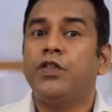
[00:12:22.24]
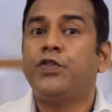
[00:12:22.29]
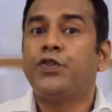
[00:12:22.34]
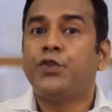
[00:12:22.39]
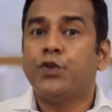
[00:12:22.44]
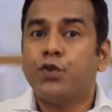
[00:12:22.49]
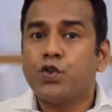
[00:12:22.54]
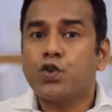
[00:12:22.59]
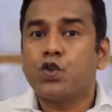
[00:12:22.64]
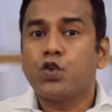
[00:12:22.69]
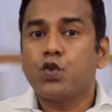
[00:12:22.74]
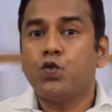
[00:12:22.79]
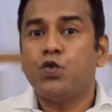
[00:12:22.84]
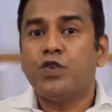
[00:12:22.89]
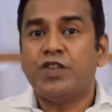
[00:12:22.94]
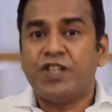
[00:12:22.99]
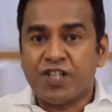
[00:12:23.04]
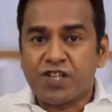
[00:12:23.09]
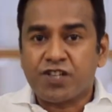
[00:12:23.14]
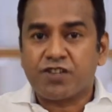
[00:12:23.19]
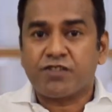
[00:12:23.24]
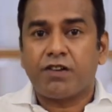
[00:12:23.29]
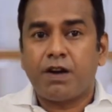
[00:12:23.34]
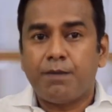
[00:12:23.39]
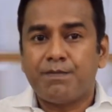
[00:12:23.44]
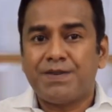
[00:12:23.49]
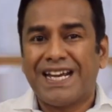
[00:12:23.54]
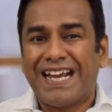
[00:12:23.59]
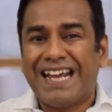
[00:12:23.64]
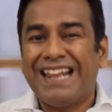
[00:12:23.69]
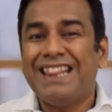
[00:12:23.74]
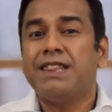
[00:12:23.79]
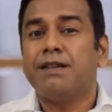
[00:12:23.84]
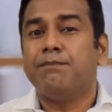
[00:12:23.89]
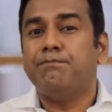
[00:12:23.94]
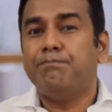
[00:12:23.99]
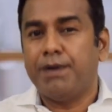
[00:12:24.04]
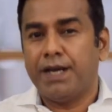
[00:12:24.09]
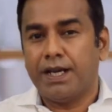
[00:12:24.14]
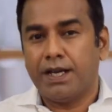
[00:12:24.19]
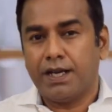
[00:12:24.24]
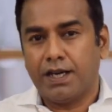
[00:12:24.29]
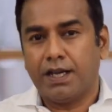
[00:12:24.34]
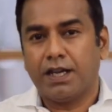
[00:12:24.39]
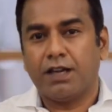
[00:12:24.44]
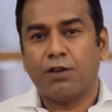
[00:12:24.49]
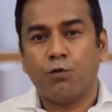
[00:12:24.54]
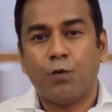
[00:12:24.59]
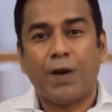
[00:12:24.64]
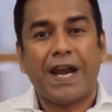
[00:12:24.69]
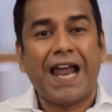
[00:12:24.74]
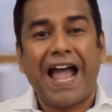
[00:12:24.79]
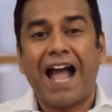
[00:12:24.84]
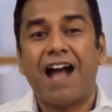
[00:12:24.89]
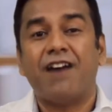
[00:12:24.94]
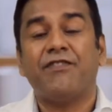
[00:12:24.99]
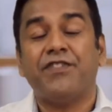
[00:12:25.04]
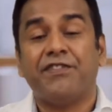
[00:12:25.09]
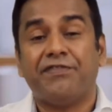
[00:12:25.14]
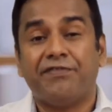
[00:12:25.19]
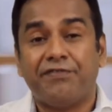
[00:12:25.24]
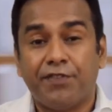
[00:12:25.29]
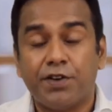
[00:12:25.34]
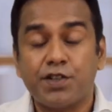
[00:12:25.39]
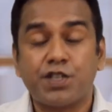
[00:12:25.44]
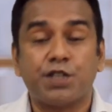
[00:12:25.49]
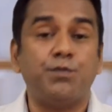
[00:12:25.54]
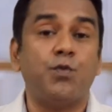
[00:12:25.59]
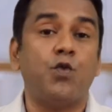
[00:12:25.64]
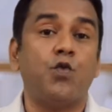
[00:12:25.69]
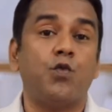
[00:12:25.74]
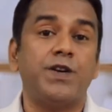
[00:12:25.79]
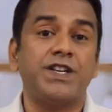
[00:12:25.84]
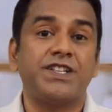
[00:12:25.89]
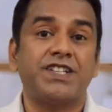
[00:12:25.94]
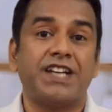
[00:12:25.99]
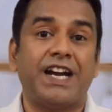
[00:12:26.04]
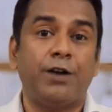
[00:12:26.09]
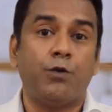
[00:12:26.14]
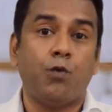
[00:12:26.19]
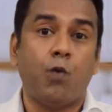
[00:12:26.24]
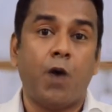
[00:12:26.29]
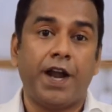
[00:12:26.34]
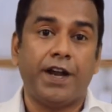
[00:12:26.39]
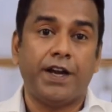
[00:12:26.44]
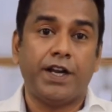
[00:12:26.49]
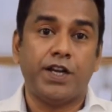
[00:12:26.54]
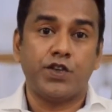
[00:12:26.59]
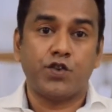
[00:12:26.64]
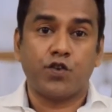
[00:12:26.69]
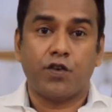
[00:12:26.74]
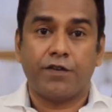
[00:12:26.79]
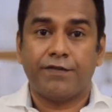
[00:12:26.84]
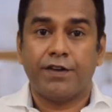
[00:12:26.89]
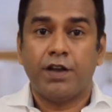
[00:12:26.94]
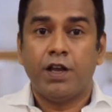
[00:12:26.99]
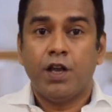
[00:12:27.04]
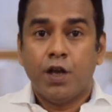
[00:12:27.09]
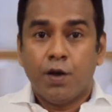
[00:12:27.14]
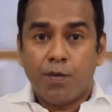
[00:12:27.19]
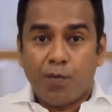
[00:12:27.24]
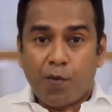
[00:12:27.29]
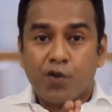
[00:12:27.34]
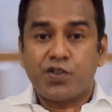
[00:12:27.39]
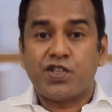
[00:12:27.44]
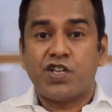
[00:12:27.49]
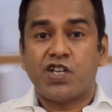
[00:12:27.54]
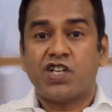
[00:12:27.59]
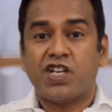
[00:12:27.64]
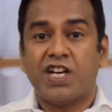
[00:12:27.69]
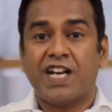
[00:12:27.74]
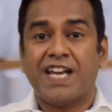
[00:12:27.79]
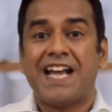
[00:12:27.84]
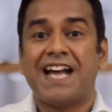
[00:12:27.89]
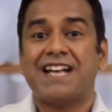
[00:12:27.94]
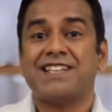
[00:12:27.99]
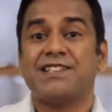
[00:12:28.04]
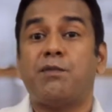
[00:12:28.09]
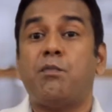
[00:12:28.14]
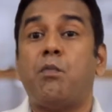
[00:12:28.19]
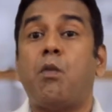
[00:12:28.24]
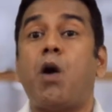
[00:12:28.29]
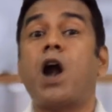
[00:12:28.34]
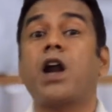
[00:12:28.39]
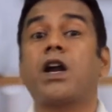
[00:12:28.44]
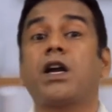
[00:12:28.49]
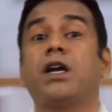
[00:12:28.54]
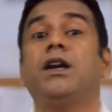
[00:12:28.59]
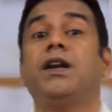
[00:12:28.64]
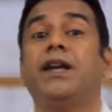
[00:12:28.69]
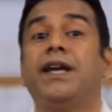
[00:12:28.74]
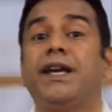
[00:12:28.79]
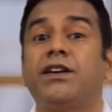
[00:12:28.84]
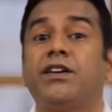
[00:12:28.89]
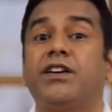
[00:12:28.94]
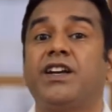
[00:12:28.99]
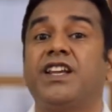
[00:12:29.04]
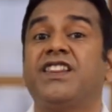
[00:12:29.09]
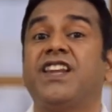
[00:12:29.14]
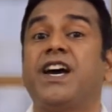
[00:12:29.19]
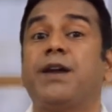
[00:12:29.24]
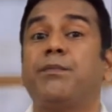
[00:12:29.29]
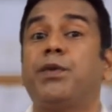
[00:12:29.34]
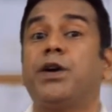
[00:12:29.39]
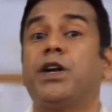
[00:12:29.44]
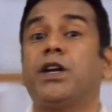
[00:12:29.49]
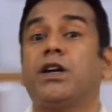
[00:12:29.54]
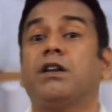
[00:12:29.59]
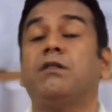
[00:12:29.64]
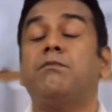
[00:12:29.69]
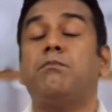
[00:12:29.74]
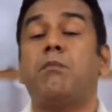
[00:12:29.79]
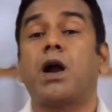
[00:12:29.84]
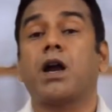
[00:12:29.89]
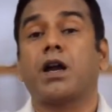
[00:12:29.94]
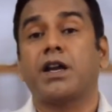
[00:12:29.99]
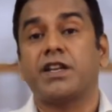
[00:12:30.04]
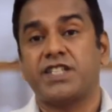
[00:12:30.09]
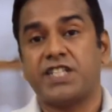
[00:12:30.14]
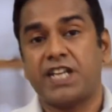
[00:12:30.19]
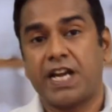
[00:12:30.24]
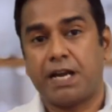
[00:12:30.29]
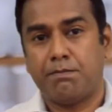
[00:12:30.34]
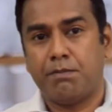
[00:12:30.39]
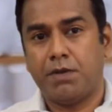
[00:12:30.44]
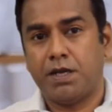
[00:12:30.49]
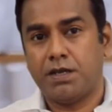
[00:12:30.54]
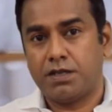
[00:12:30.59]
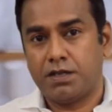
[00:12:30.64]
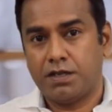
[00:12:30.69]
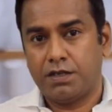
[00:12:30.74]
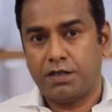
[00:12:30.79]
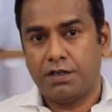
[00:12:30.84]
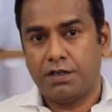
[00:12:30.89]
those who disrupt in the beginning will have the first movers advantage of positioning as a market leader in that particular market segment